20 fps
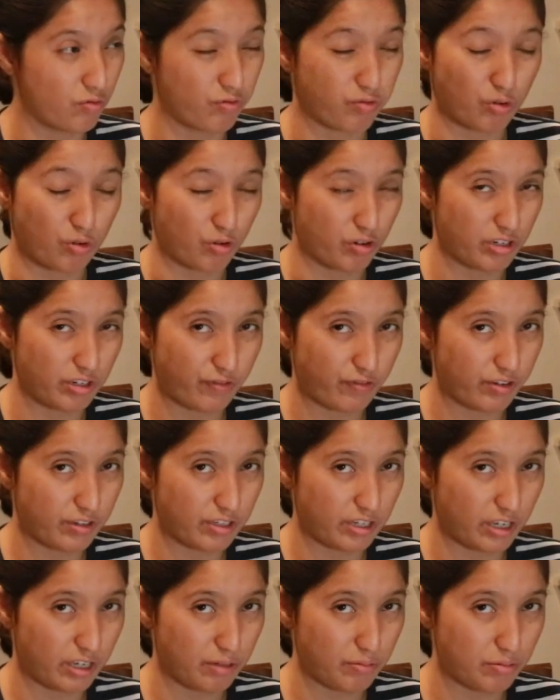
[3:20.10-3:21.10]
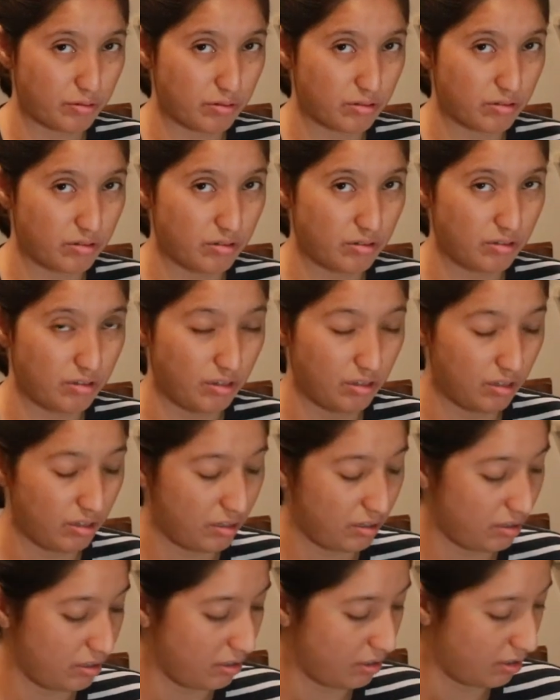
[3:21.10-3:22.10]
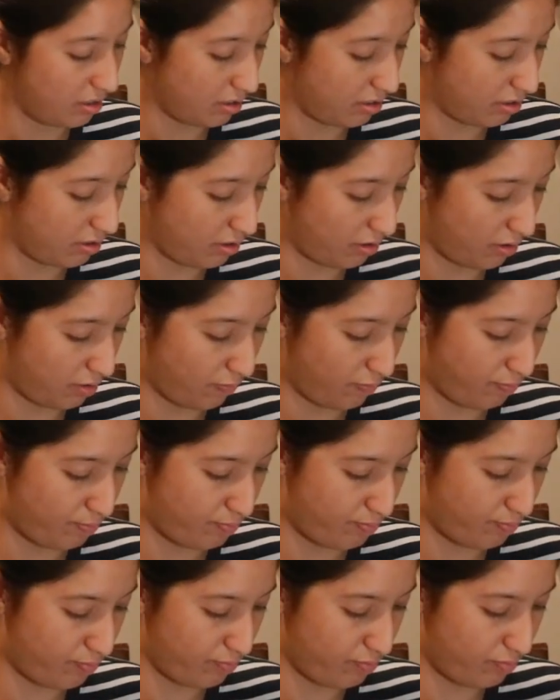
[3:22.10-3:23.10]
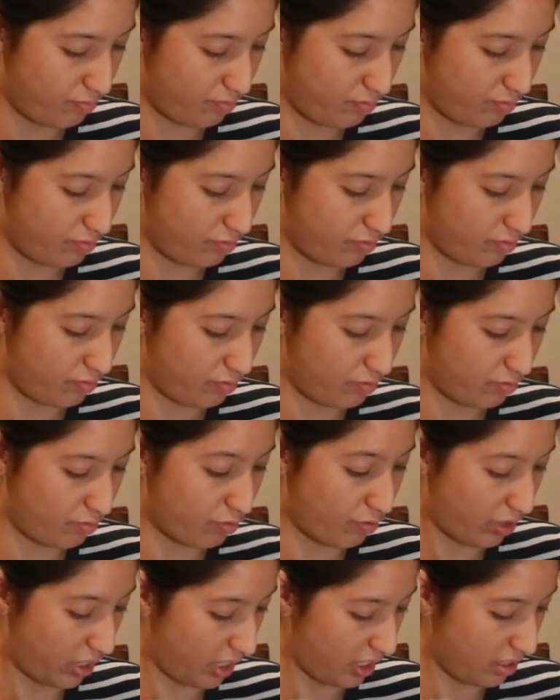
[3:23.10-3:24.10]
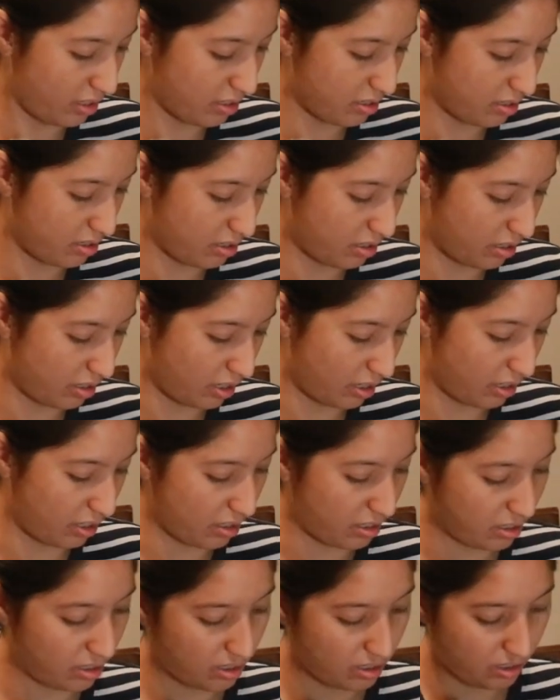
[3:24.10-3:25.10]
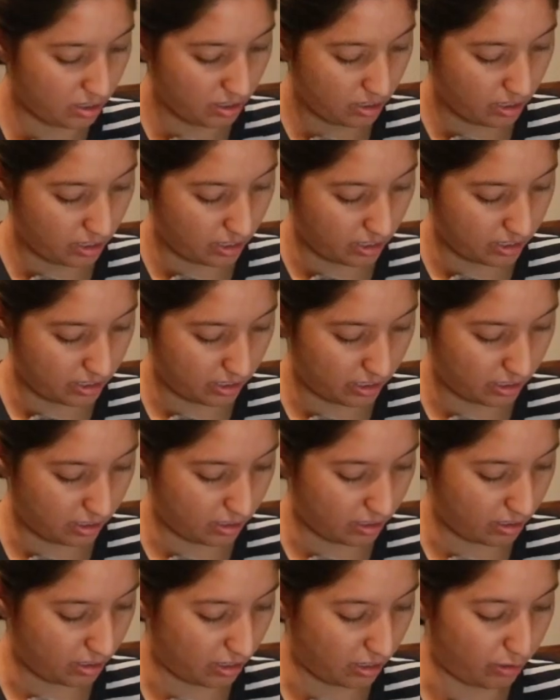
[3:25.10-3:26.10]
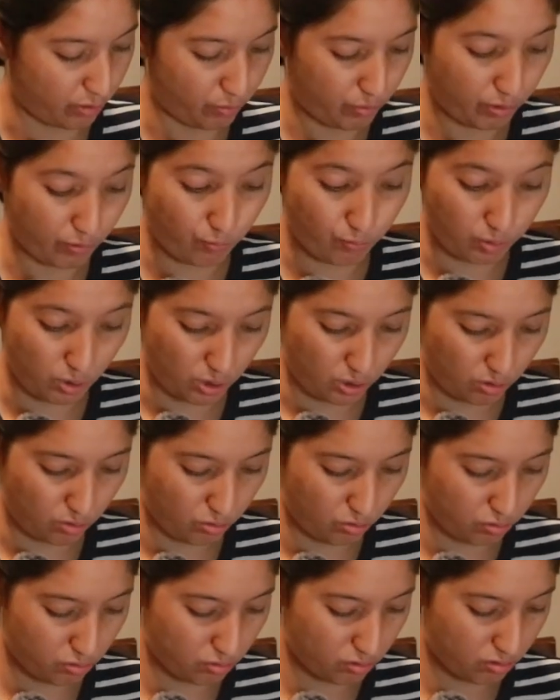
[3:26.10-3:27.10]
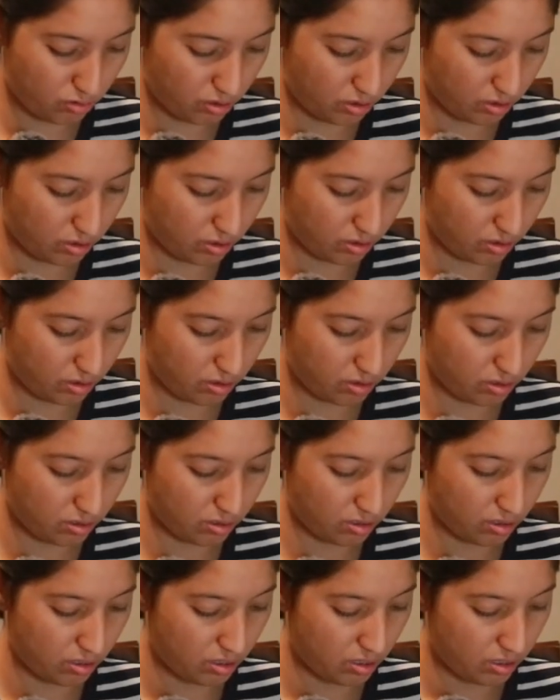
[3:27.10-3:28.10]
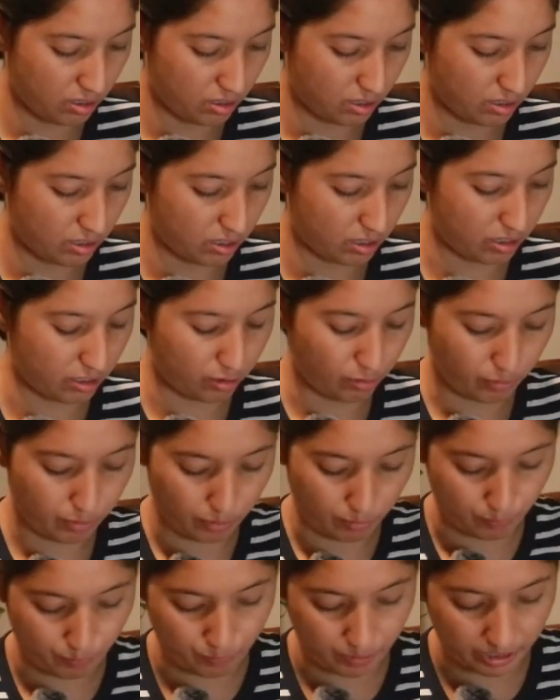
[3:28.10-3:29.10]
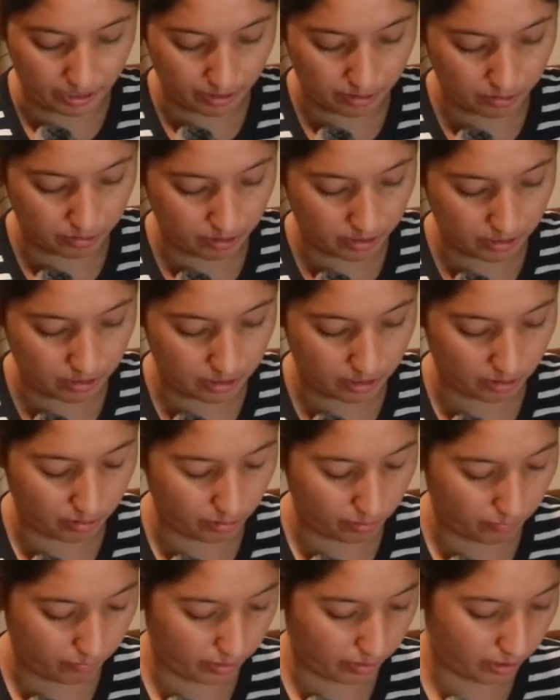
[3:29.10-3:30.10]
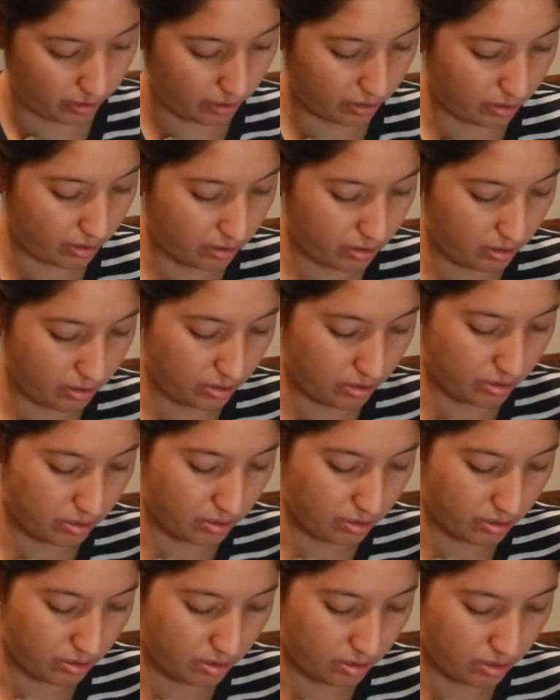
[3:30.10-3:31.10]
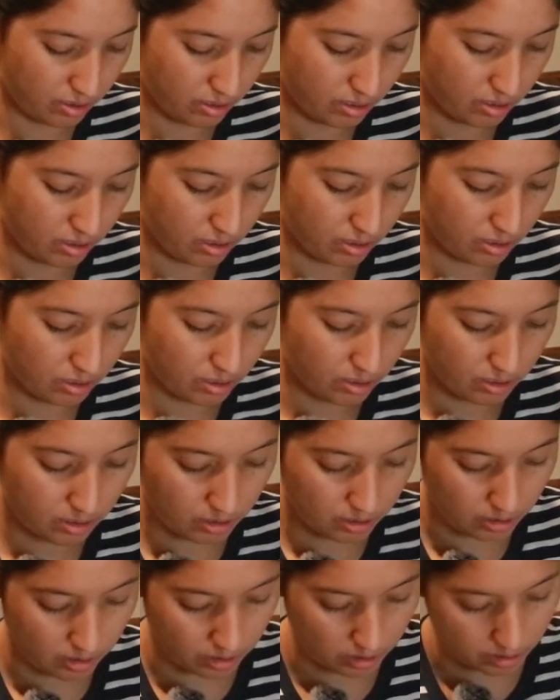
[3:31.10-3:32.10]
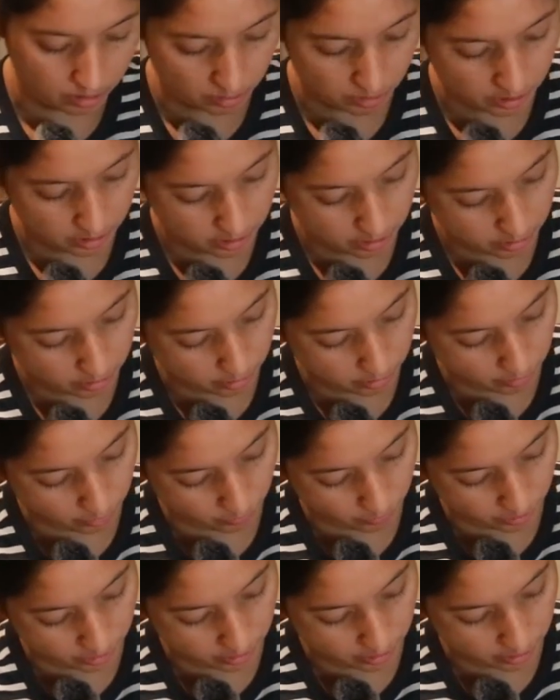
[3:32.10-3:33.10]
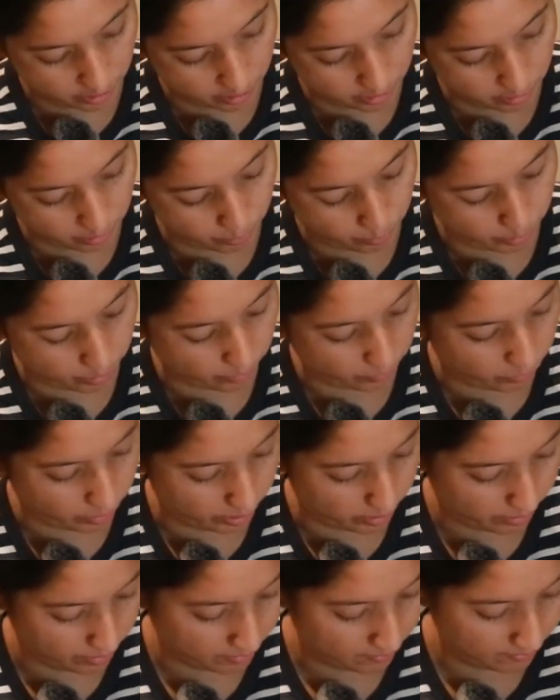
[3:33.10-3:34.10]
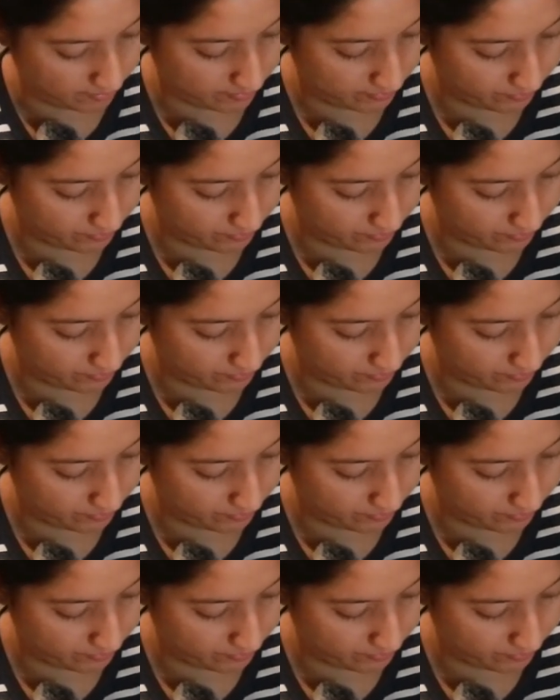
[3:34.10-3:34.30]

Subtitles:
4 different types of red, and then a little bit of blue, a little bit of pink. You can tell on the hair. Yeah, you can tell over here a little bit of the